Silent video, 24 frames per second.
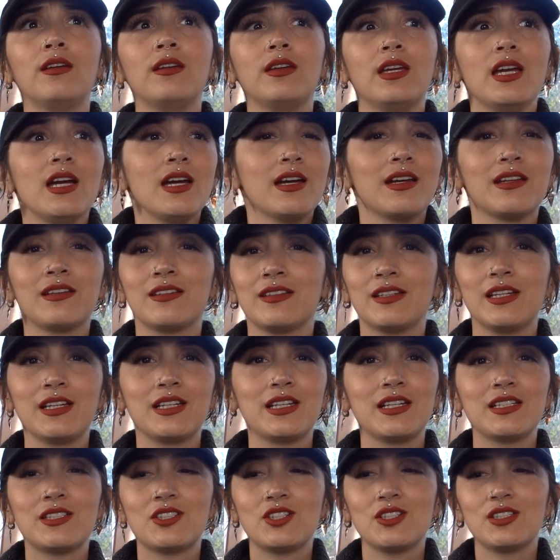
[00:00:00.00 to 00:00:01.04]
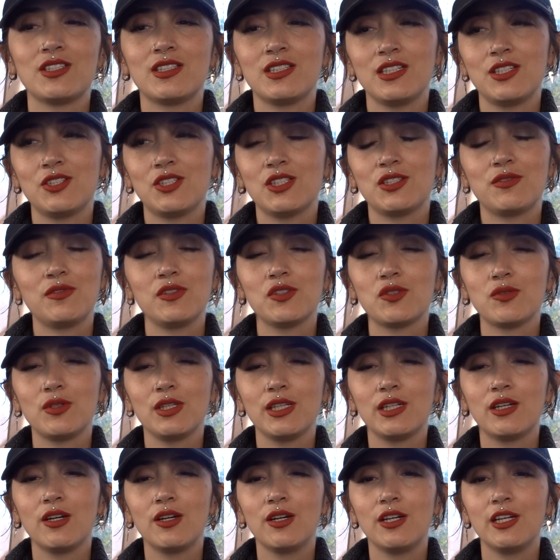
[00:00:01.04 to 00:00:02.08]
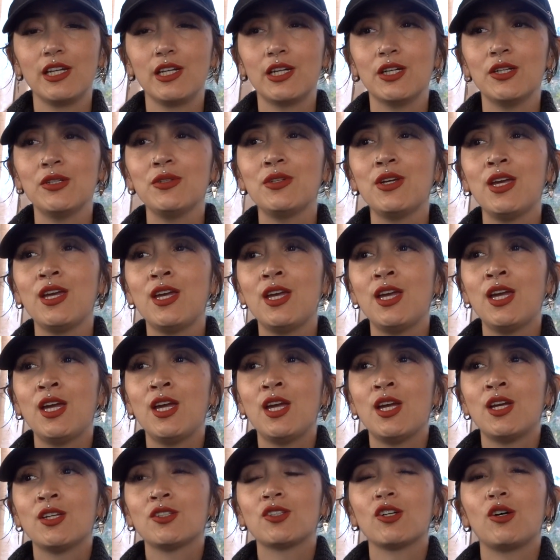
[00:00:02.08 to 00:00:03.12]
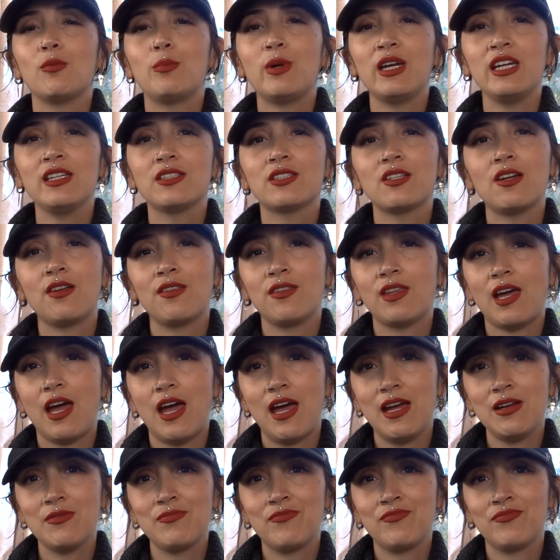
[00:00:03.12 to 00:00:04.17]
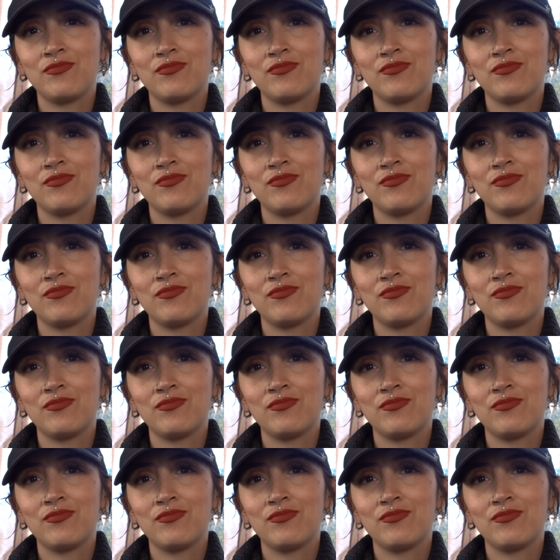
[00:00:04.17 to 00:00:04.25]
yeah, like it just feels really good, you know? So based on that,